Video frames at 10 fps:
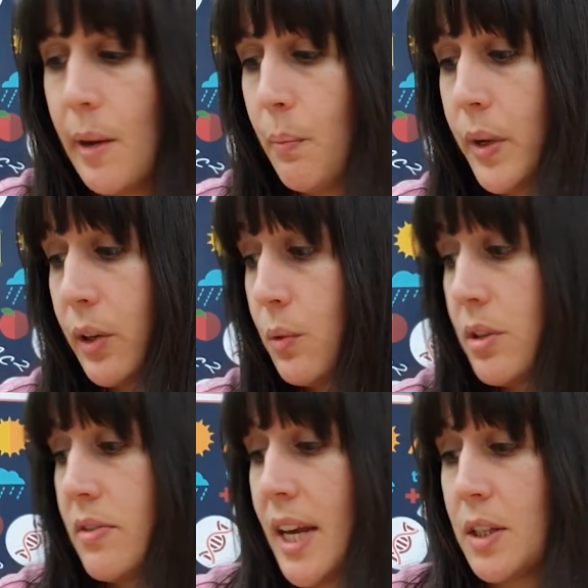We could
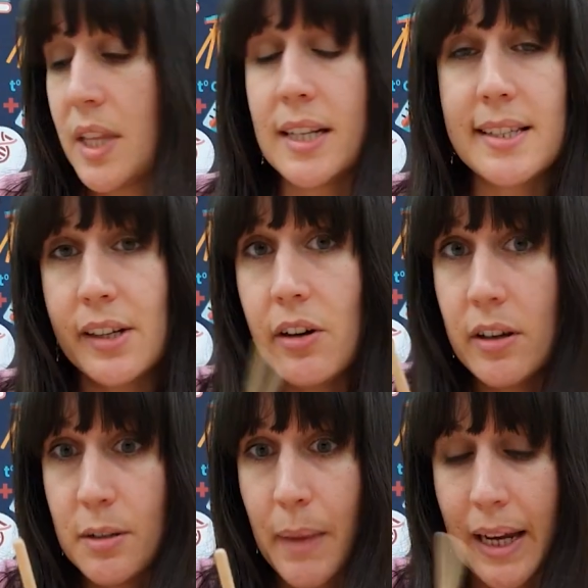also test things that
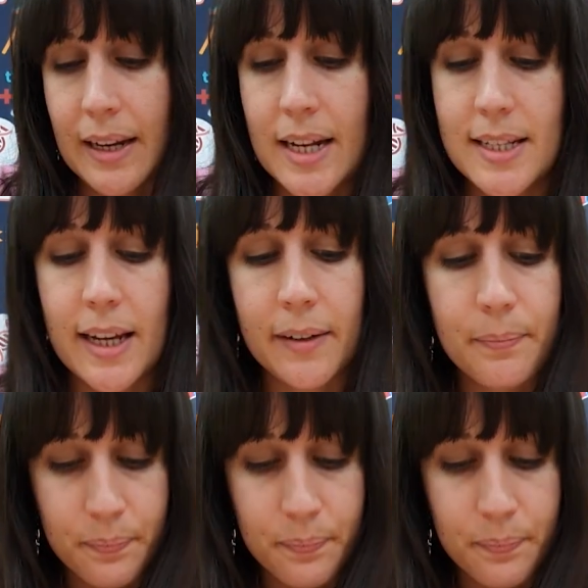aren't magnetic.